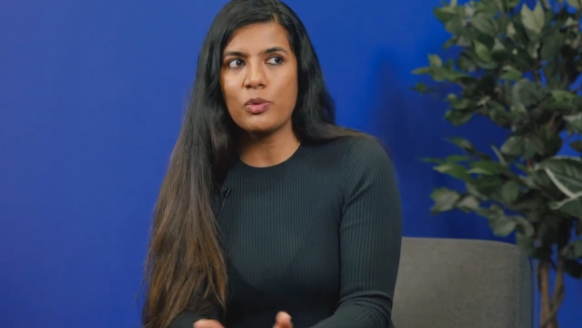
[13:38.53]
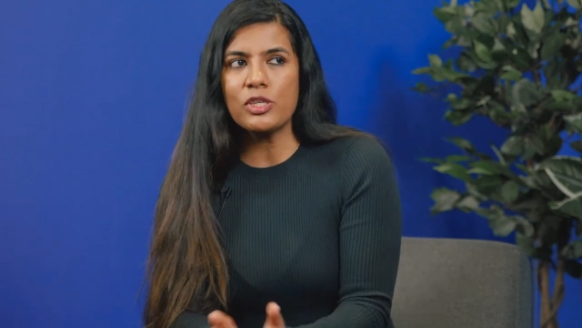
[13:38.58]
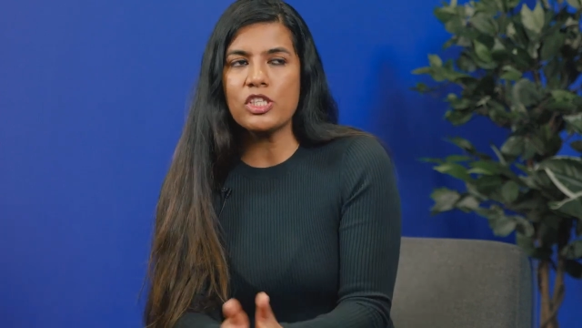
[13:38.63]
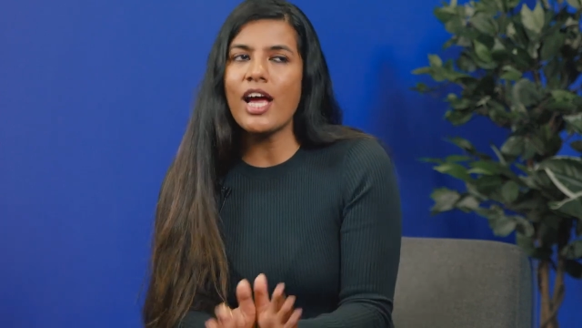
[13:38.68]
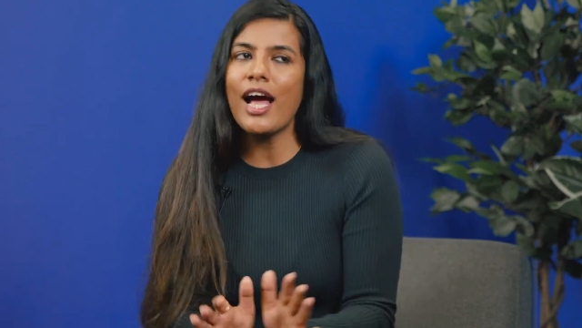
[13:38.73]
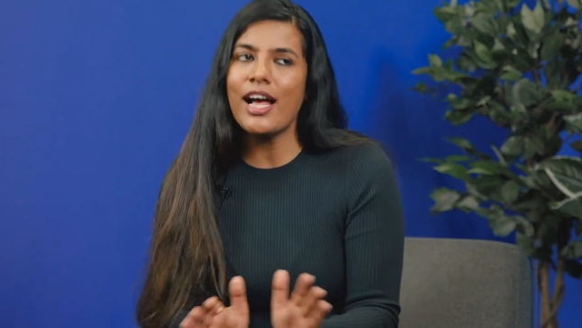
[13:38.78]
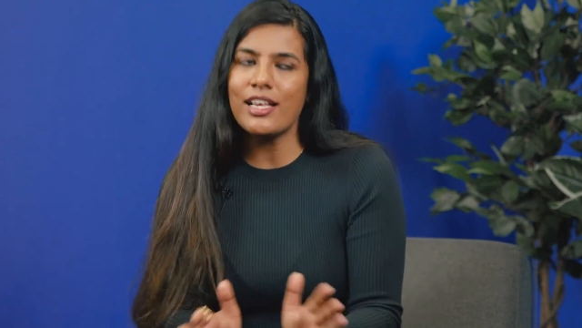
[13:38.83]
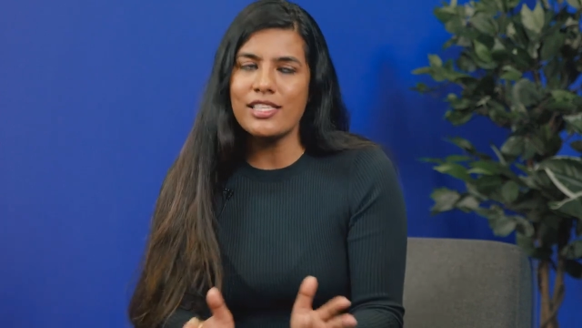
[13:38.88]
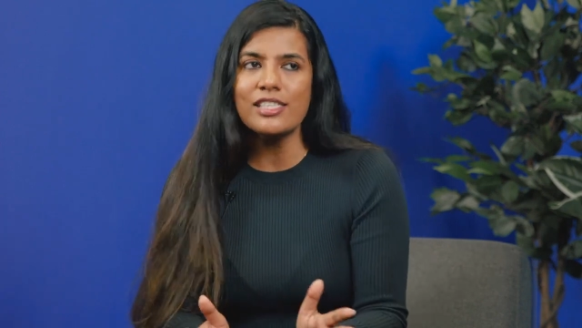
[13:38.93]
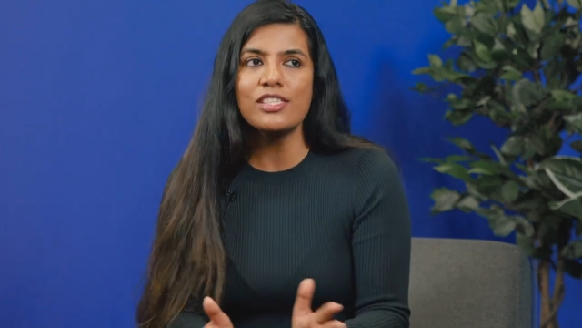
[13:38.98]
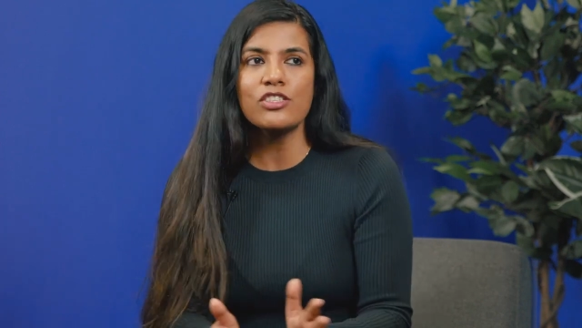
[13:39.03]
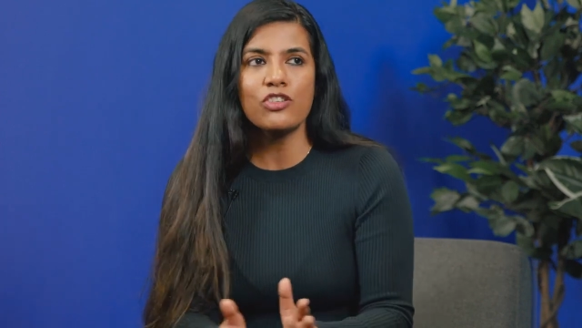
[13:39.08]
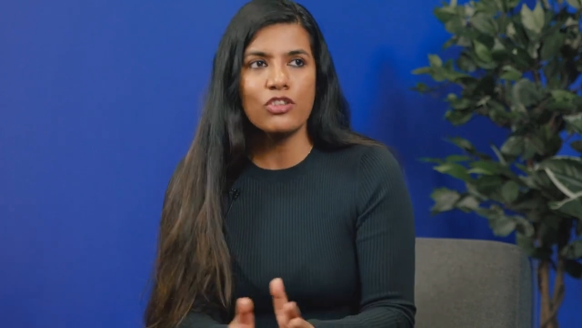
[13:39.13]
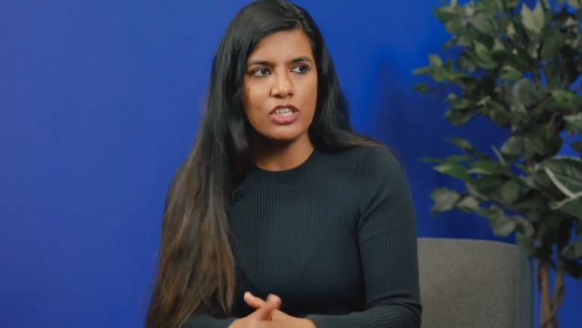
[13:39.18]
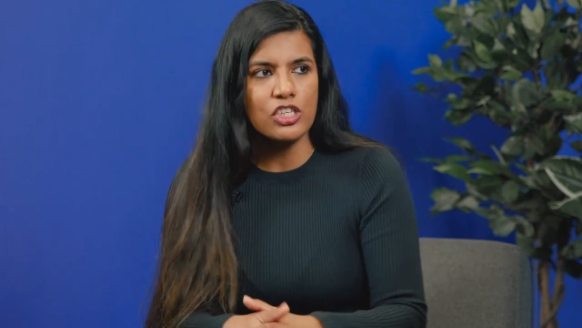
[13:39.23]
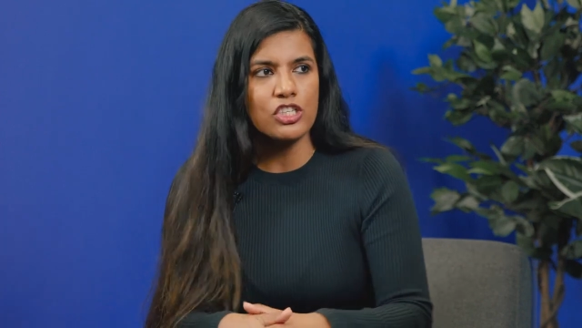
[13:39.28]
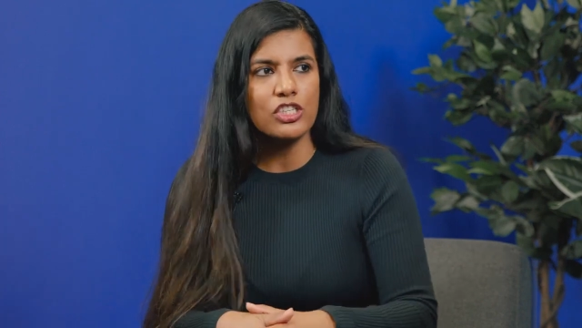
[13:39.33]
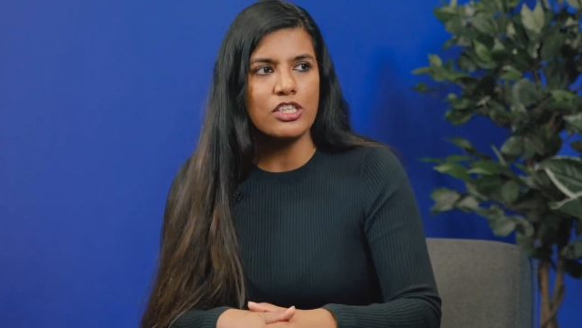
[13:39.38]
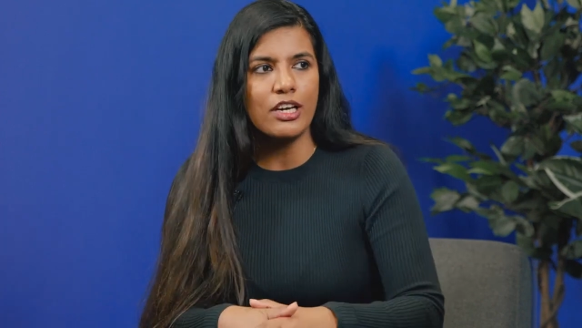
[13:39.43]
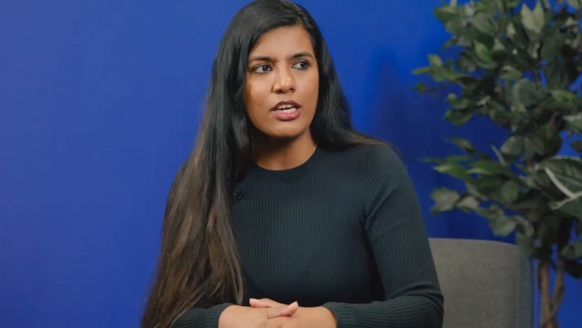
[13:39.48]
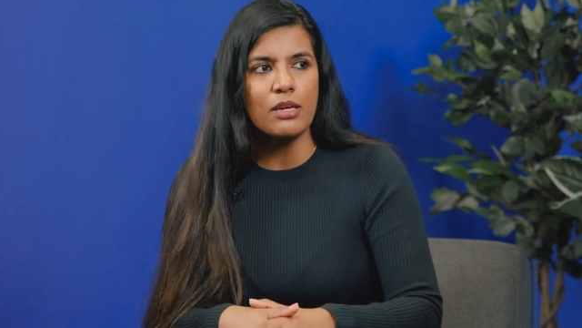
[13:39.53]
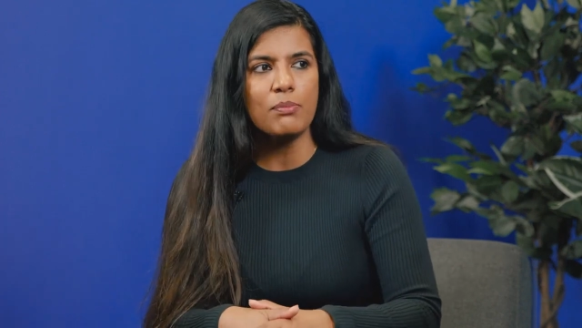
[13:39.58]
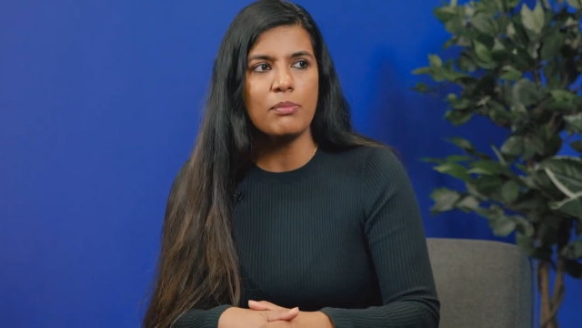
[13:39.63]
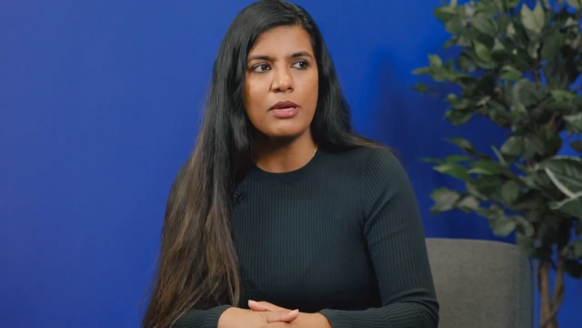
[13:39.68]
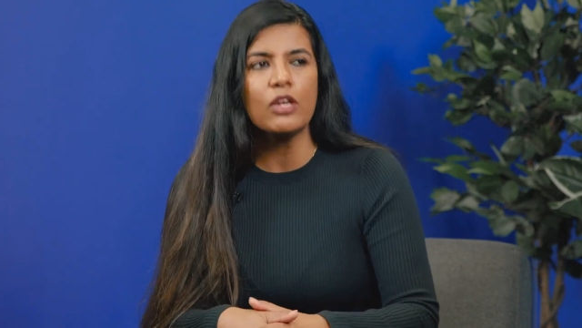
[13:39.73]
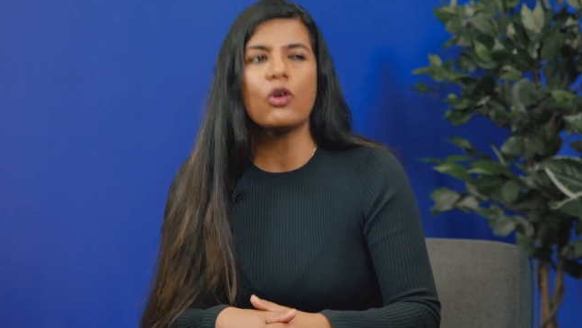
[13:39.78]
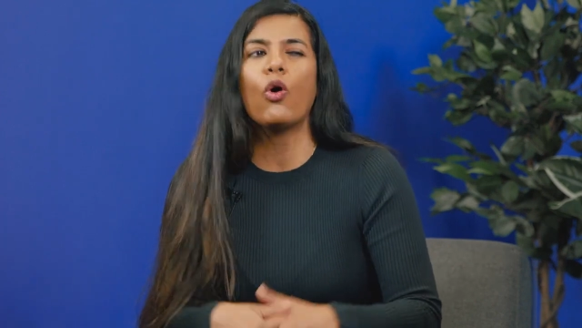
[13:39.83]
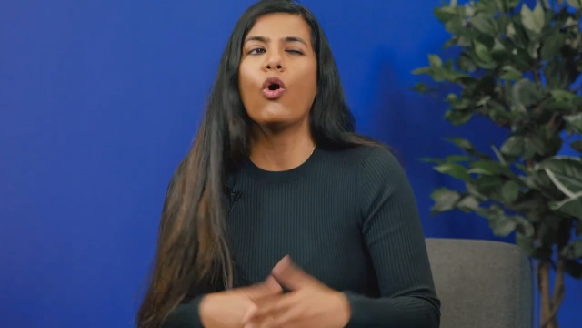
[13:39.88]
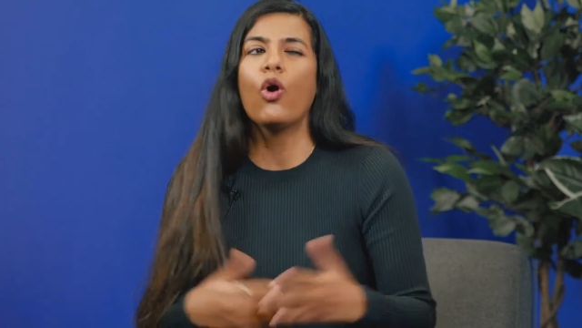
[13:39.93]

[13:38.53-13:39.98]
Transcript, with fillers: which hasn't traditionally been